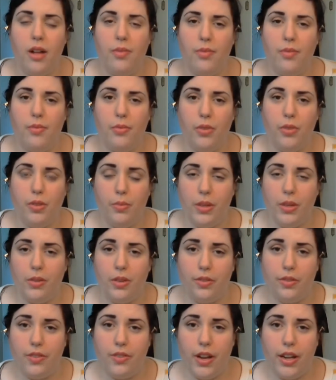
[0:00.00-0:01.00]
With me
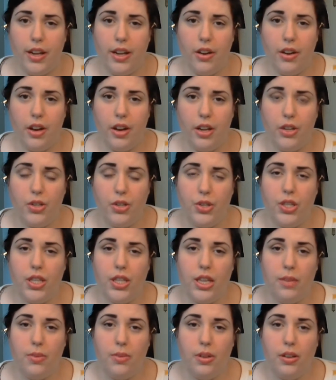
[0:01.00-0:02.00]
with fine hair, I usually
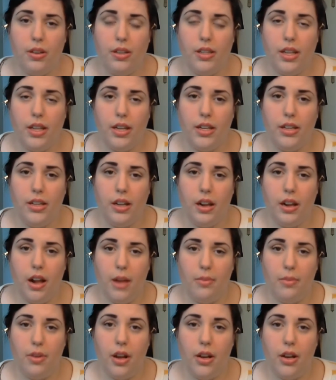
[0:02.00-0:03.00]
keep it and then let it
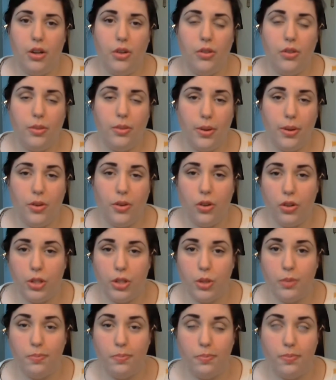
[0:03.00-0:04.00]
kind of the curls
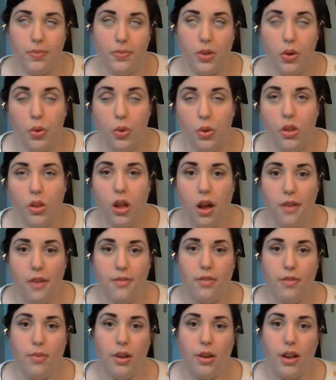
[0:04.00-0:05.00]
cool off
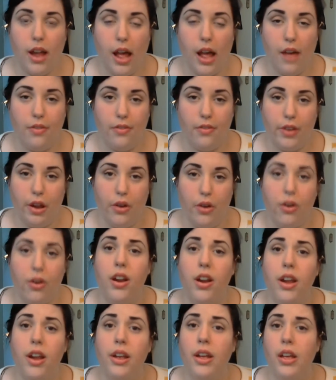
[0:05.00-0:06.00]
for about a half an hour.
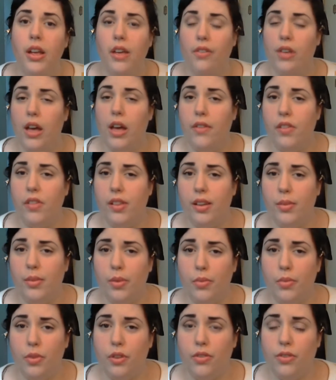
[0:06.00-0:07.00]
If you have a little bit
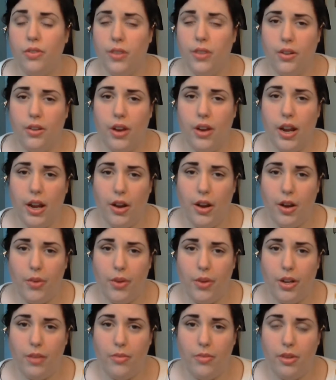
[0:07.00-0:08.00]
more thicker hair, I
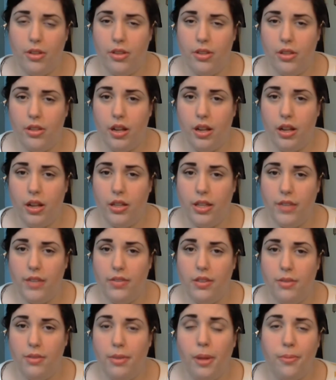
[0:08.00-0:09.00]
recommend
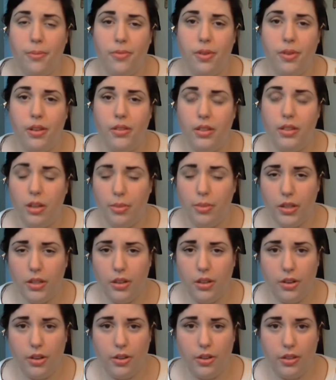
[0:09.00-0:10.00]
leaving them up a little bit
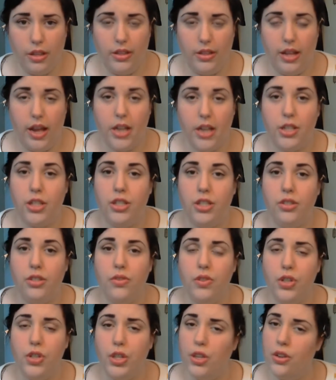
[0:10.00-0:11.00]
longer than that, just to
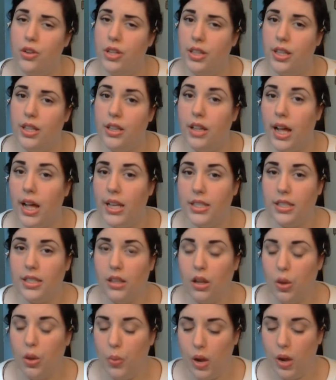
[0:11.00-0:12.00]
ensure that they last a
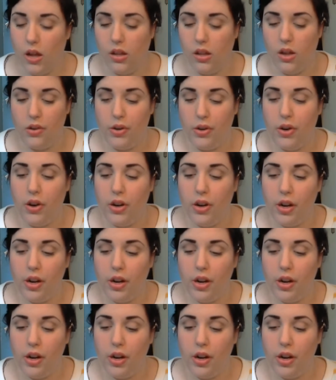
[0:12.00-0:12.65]
little while longer.